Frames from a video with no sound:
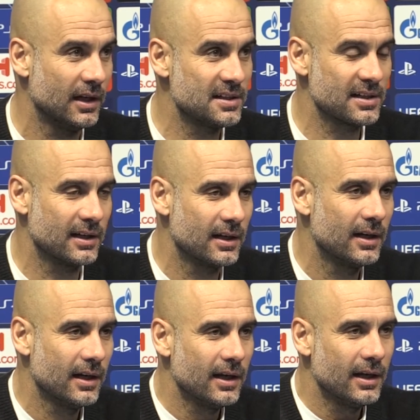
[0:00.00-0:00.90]

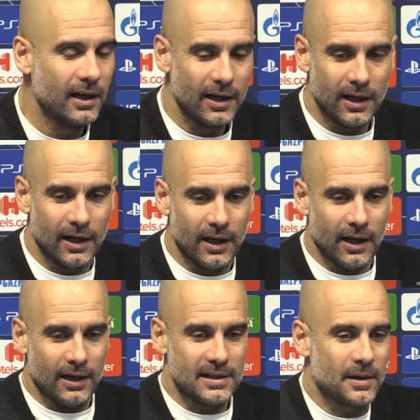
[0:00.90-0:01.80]

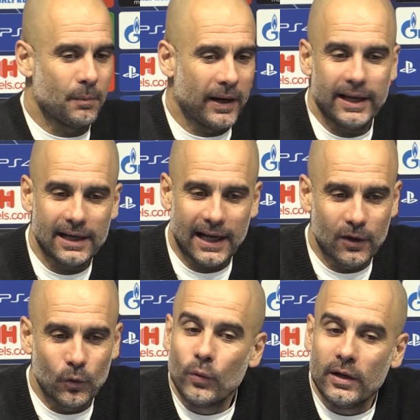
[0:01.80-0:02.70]
he's a player
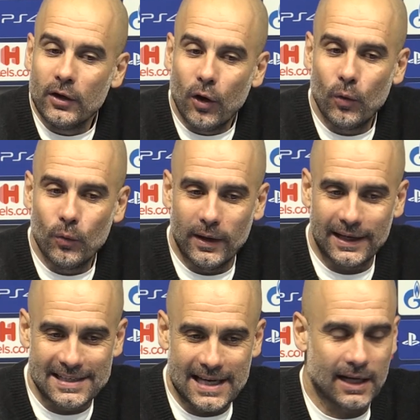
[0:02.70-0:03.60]
like we know
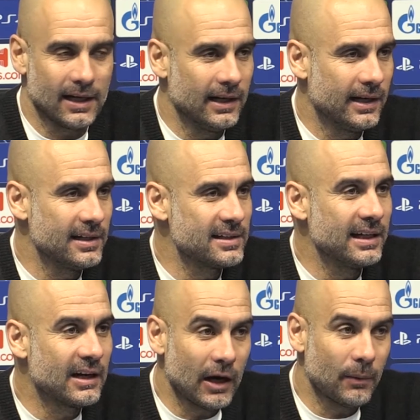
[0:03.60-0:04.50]
exactly his
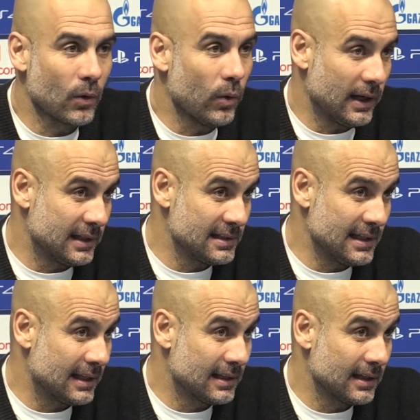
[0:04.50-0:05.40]
incredible
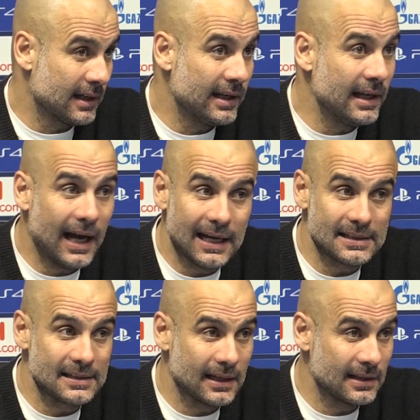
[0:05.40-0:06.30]
qualities that he has,